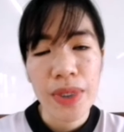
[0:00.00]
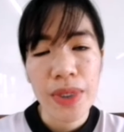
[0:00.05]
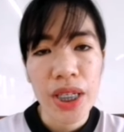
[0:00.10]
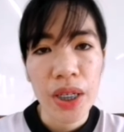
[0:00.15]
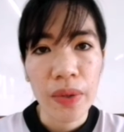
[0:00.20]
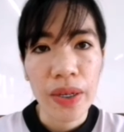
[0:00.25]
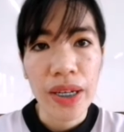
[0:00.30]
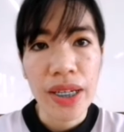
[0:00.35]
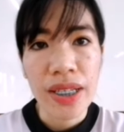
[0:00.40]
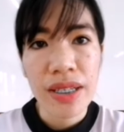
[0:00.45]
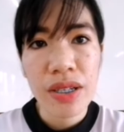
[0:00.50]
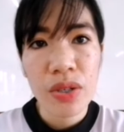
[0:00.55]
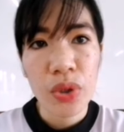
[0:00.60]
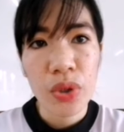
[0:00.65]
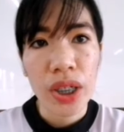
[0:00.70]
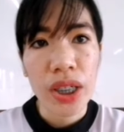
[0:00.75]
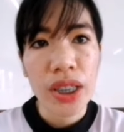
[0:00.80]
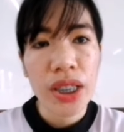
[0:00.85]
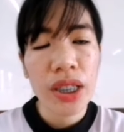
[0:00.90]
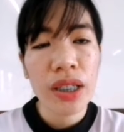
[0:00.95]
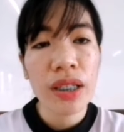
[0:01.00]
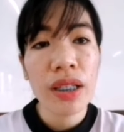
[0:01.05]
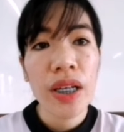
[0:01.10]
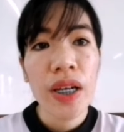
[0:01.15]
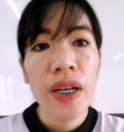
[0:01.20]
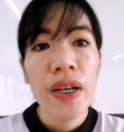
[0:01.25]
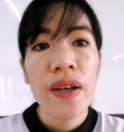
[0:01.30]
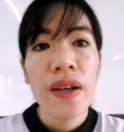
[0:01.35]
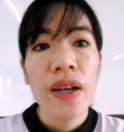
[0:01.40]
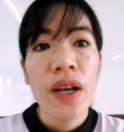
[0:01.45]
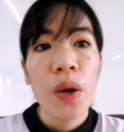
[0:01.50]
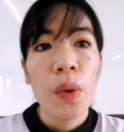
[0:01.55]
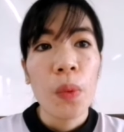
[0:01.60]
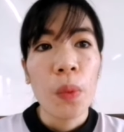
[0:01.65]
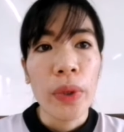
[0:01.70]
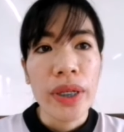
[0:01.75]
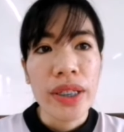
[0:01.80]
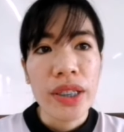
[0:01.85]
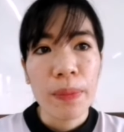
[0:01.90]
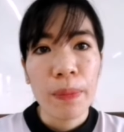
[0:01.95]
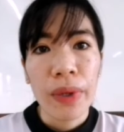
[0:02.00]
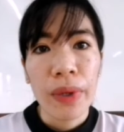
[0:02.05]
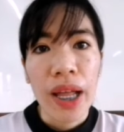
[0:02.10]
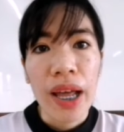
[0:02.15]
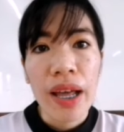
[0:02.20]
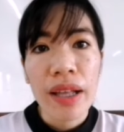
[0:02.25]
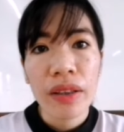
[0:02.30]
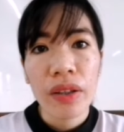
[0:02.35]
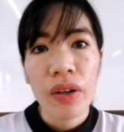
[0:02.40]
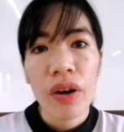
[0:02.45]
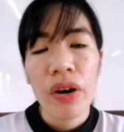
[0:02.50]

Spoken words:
So instruction, when the plant